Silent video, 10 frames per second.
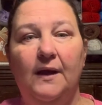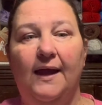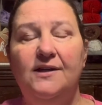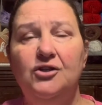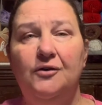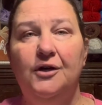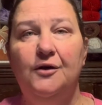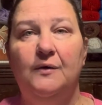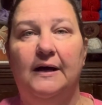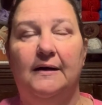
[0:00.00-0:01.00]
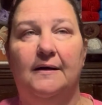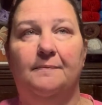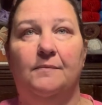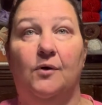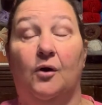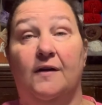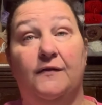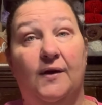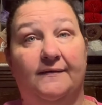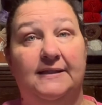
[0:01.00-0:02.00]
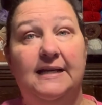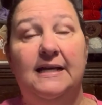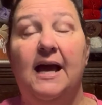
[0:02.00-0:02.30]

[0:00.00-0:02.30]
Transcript: as y'all know, or if you have seen,